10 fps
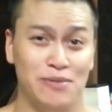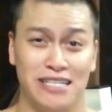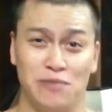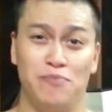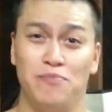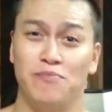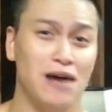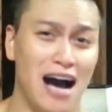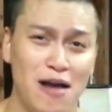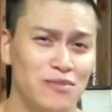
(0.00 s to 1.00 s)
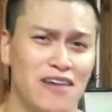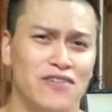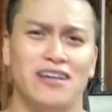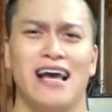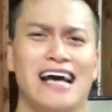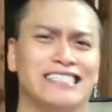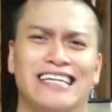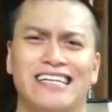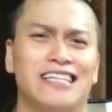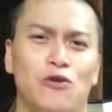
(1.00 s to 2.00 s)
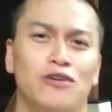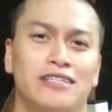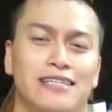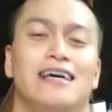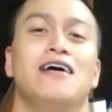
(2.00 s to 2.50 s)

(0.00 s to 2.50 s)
because I'm not very aesthetically oriented.